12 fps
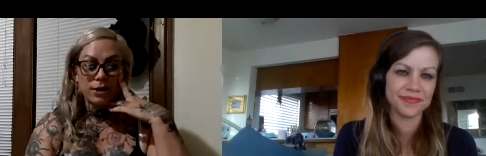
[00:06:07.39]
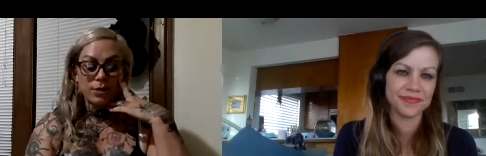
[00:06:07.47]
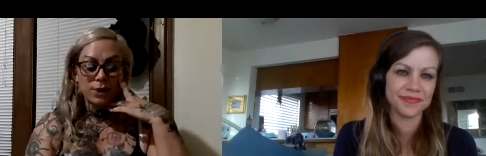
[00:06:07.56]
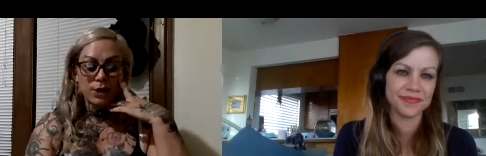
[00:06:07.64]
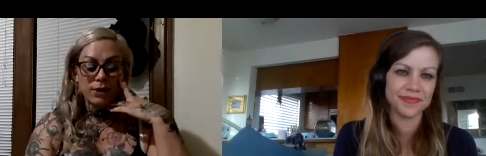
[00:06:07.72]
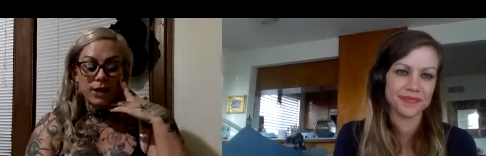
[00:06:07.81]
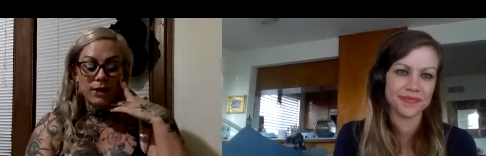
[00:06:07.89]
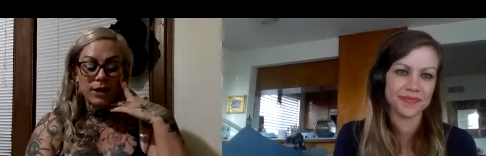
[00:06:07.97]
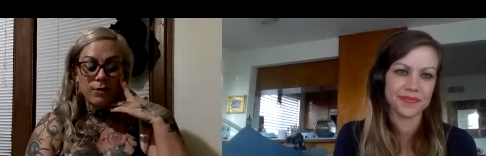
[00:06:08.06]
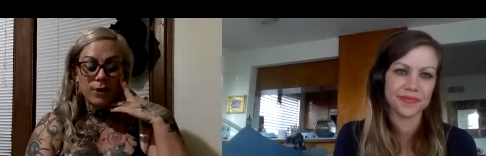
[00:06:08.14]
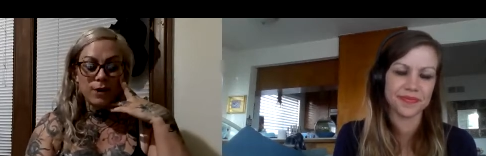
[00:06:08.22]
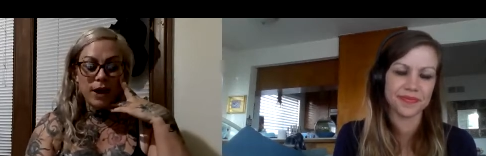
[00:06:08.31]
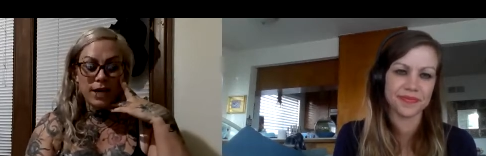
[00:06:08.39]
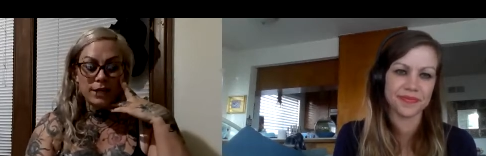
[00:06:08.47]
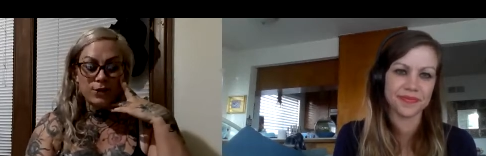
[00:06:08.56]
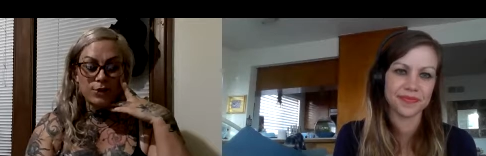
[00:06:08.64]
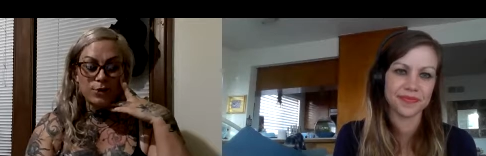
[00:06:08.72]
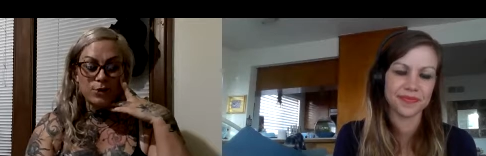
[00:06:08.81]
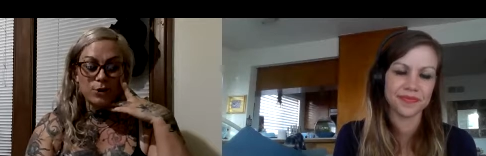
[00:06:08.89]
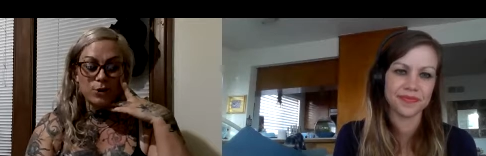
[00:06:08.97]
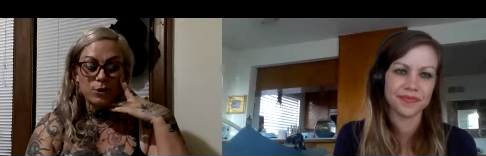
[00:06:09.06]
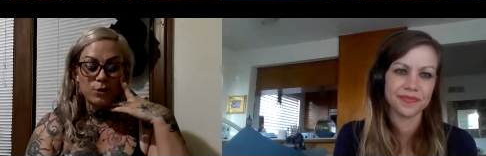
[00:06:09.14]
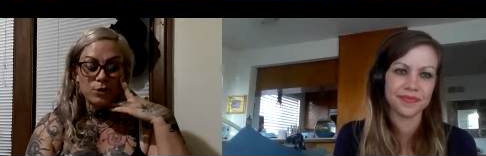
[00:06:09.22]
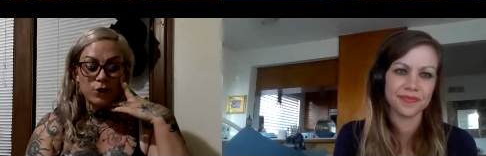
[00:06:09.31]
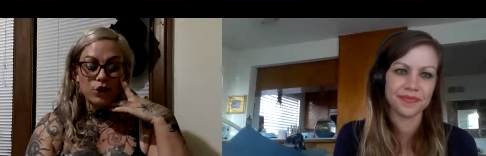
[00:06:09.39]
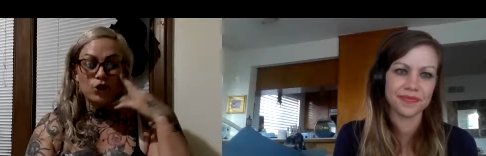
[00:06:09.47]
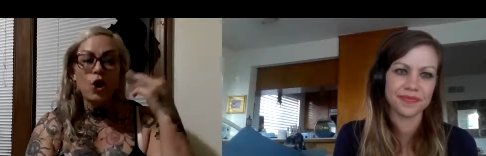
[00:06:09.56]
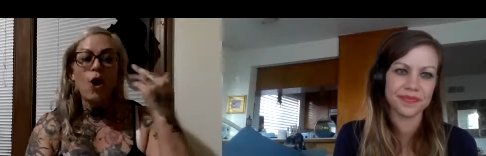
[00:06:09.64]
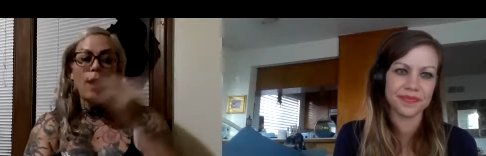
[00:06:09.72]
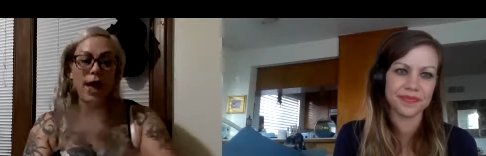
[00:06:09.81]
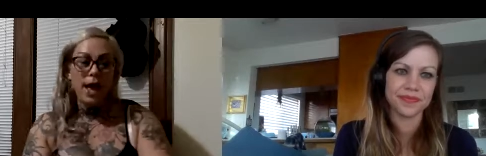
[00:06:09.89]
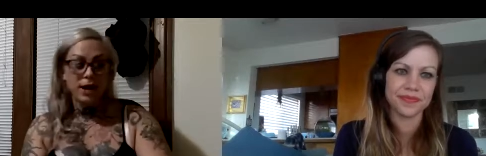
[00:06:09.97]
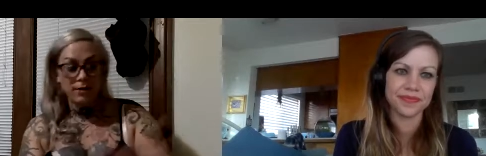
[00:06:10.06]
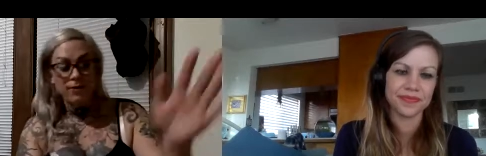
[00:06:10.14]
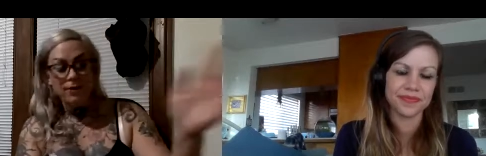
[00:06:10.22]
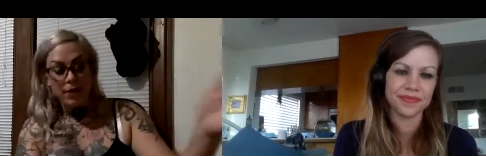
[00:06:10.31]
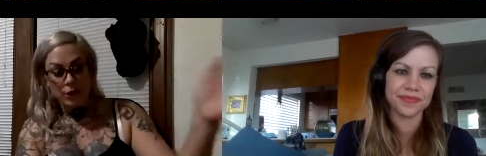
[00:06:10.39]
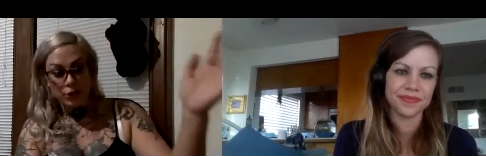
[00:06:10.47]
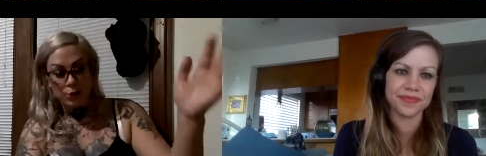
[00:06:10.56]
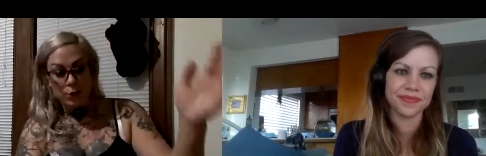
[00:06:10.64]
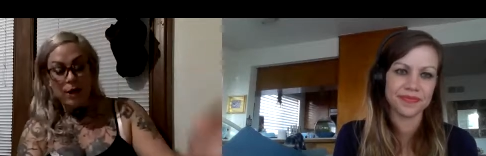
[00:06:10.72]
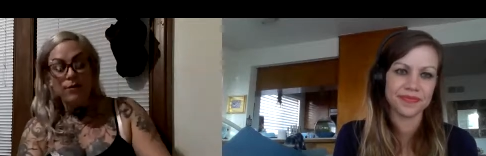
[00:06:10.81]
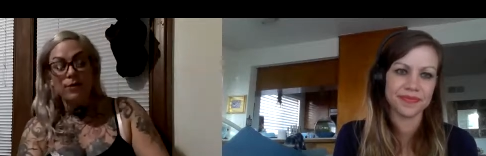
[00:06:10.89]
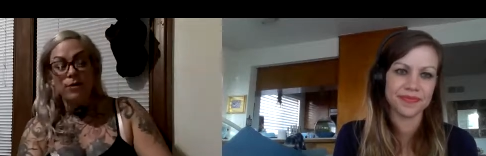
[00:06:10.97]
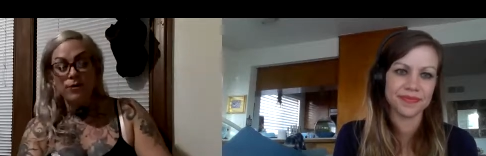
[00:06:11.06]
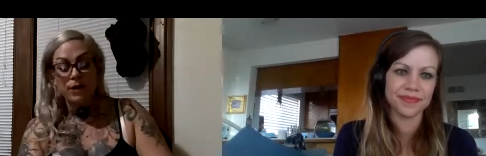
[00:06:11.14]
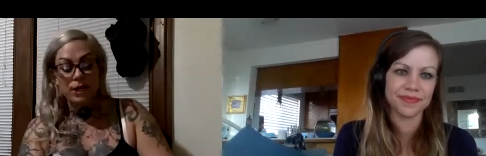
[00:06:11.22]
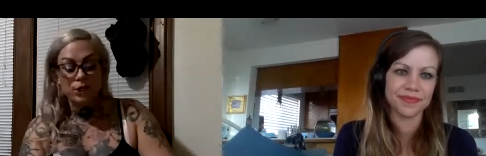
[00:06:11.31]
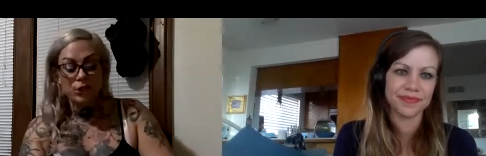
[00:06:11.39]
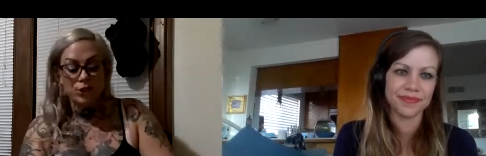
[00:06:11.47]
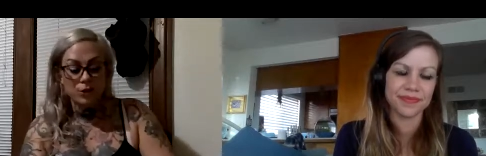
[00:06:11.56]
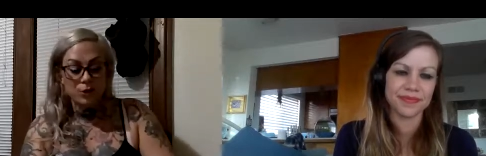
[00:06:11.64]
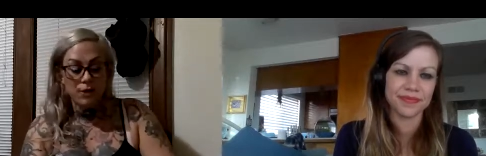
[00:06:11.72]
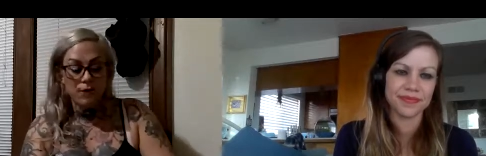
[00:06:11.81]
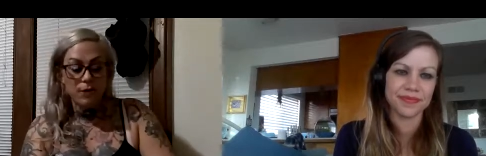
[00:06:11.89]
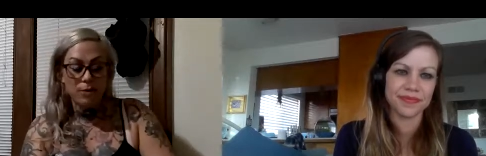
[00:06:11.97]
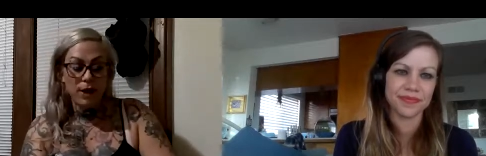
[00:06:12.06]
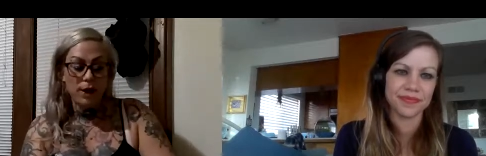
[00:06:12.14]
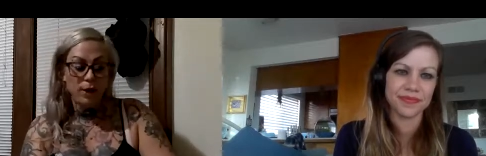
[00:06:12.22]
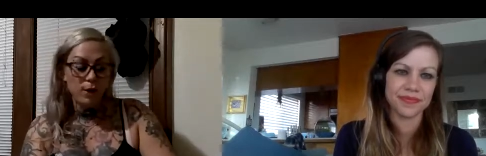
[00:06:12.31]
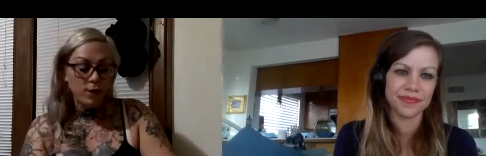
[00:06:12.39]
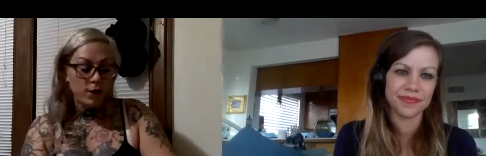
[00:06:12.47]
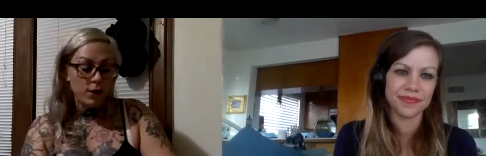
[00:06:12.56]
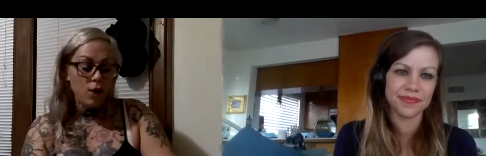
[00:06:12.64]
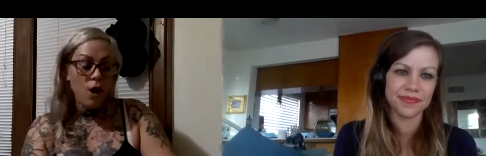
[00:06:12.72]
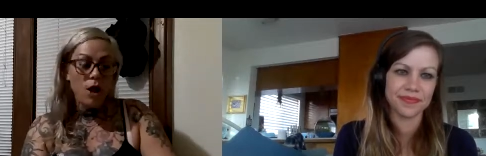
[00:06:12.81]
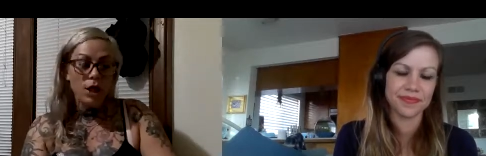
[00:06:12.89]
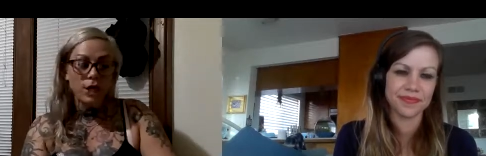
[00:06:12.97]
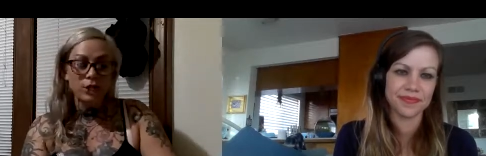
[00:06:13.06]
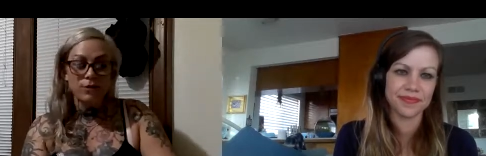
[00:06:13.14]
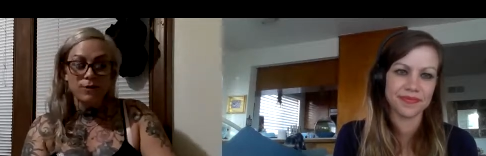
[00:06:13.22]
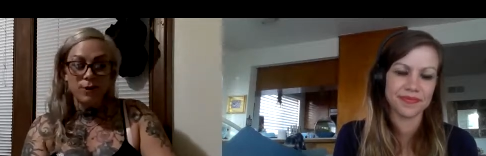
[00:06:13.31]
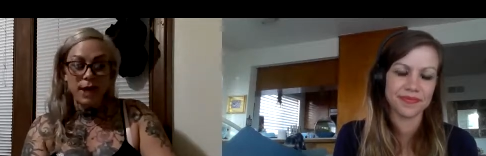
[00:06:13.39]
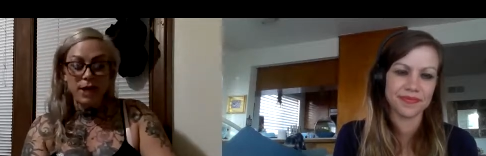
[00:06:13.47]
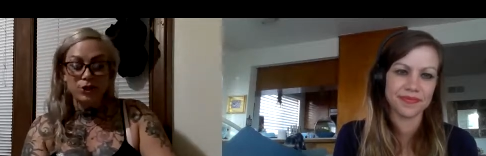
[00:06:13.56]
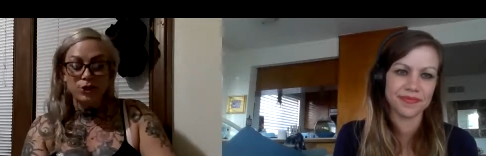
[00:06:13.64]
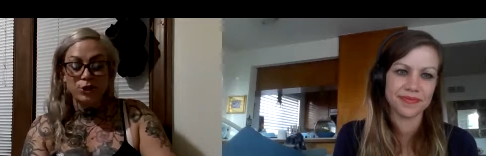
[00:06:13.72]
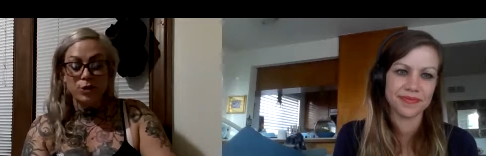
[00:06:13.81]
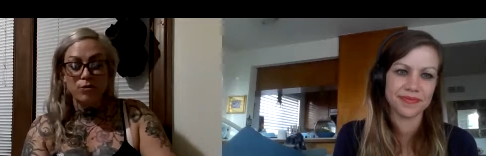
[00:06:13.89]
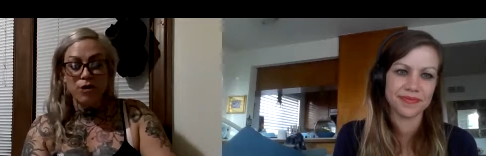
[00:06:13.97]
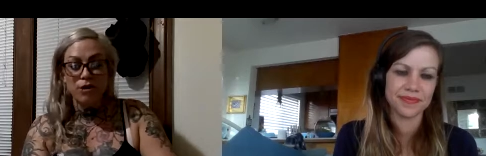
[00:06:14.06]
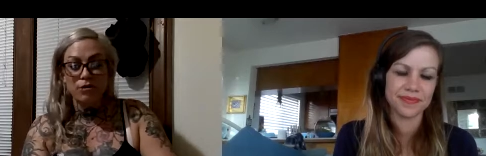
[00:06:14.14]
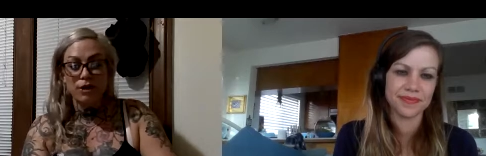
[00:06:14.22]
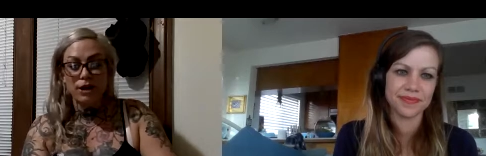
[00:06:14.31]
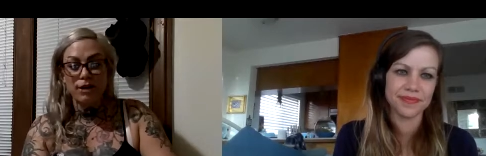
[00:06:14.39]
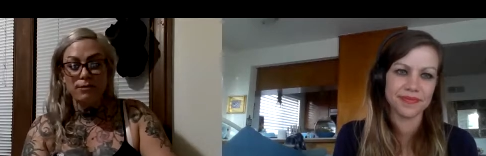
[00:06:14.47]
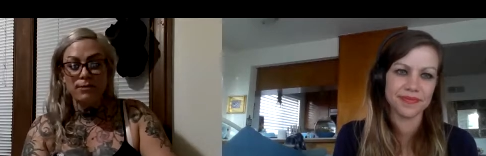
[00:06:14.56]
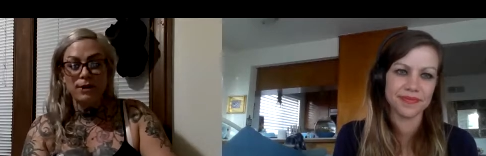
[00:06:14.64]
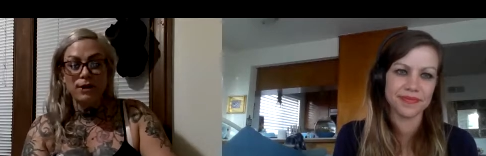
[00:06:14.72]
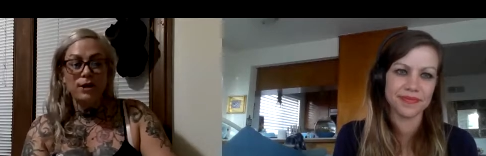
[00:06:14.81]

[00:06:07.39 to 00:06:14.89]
Speaker 1: when you get done with high school, just go ahead and finish whatever, finish if you plan on going to college, a vocational program.